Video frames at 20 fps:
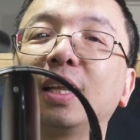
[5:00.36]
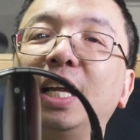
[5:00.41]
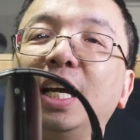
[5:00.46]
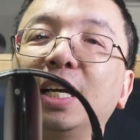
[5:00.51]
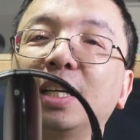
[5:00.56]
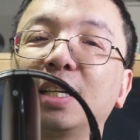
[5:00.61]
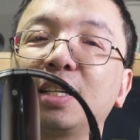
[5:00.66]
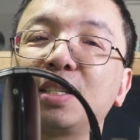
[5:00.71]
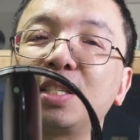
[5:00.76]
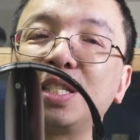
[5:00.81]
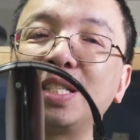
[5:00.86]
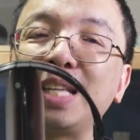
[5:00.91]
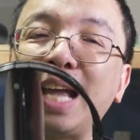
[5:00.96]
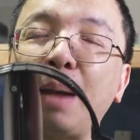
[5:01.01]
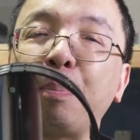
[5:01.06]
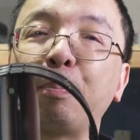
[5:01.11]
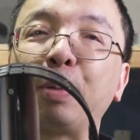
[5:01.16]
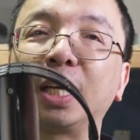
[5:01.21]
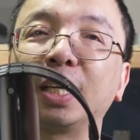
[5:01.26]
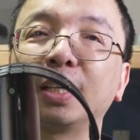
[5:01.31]
like
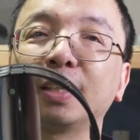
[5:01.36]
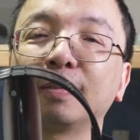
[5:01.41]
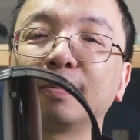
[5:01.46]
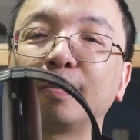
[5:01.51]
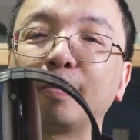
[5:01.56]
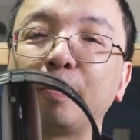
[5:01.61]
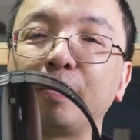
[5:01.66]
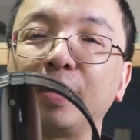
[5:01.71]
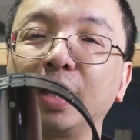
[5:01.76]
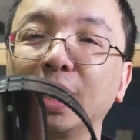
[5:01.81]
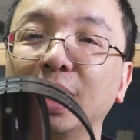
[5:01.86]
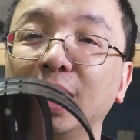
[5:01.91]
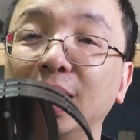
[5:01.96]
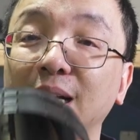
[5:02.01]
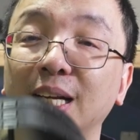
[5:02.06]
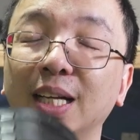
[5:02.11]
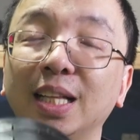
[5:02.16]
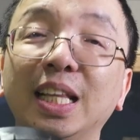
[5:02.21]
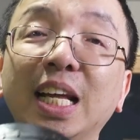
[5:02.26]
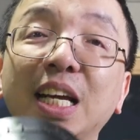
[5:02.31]
snapping.
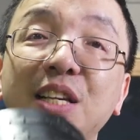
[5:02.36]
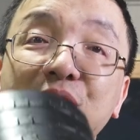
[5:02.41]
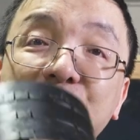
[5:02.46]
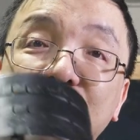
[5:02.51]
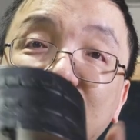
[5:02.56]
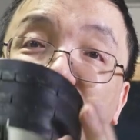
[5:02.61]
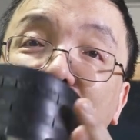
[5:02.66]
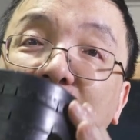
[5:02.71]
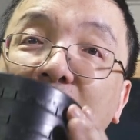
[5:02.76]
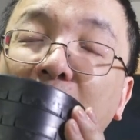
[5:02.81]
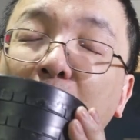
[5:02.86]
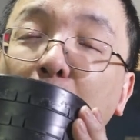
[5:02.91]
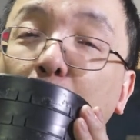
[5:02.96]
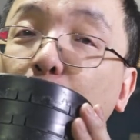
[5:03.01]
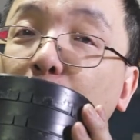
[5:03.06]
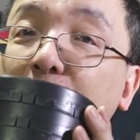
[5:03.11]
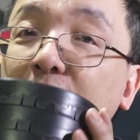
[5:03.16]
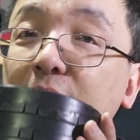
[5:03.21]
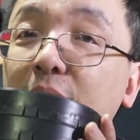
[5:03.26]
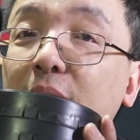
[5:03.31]
Let's see
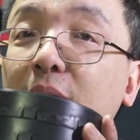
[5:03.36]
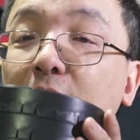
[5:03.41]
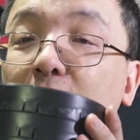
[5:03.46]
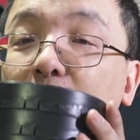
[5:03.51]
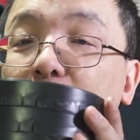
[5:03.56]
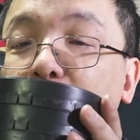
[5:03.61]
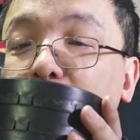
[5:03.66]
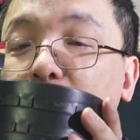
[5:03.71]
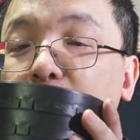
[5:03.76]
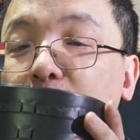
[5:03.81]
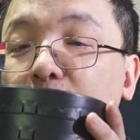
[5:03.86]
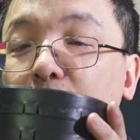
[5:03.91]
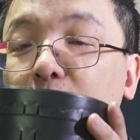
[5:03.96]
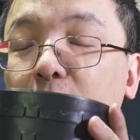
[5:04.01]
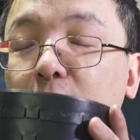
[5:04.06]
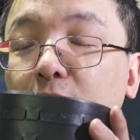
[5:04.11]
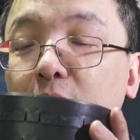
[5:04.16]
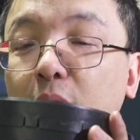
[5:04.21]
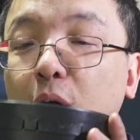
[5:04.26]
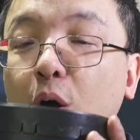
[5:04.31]
how it
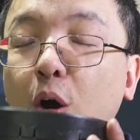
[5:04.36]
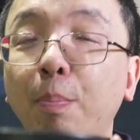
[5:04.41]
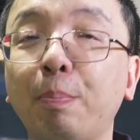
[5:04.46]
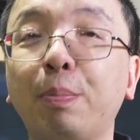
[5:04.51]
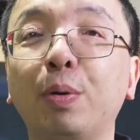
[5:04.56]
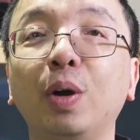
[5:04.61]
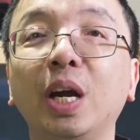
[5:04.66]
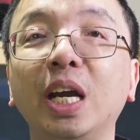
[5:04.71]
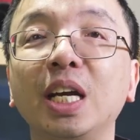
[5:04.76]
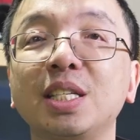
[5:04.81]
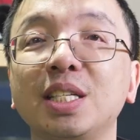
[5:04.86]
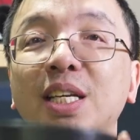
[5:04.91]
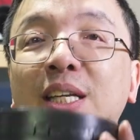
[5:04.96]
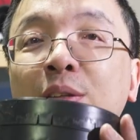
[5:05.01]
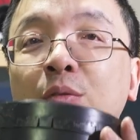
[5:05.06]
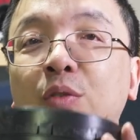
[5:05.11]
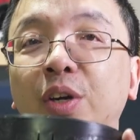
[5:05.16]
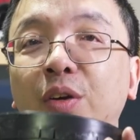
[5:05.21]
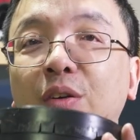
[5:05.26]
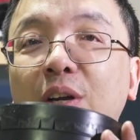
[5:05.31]
operates
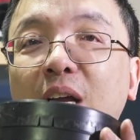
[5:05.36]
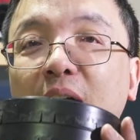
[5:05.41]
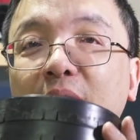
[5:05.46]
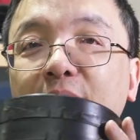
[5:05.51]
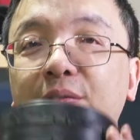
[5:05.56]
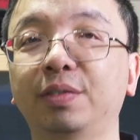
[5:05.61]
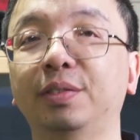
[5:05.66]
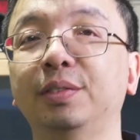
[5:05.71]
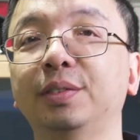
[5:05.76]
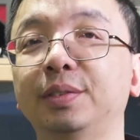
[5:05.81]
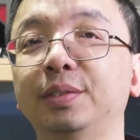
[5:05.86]
in real life.